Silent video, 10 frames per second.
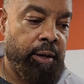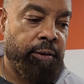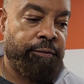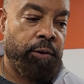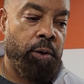the
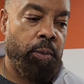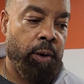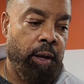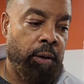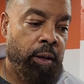floor
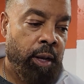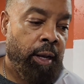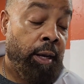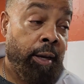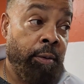well.
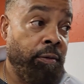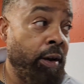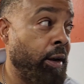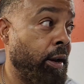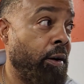They were
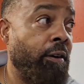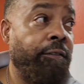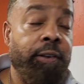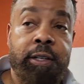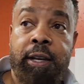running their
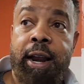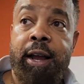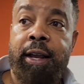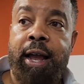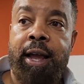offense, and our
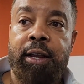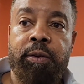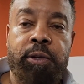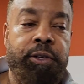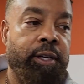guys
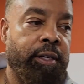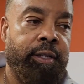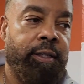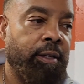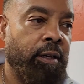
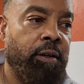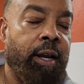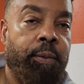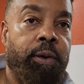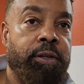looked
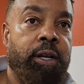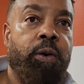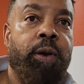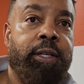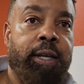like we was in
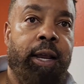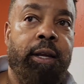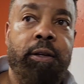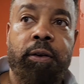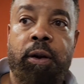quicksand.
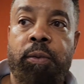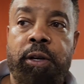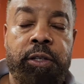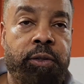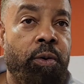We were
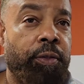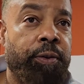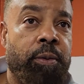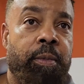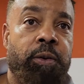just going through
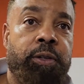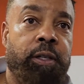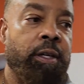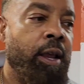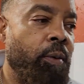the
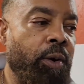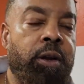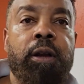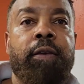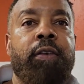motions. We
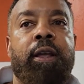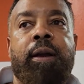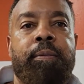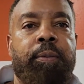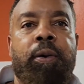couldn't even get up
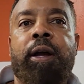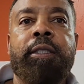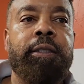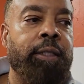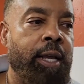and
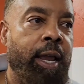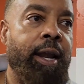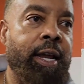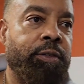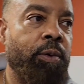press, and
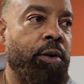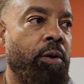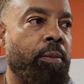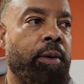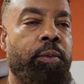that's what
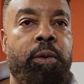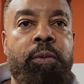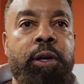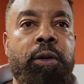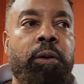
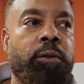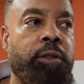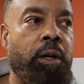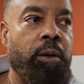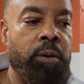we do.
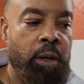So,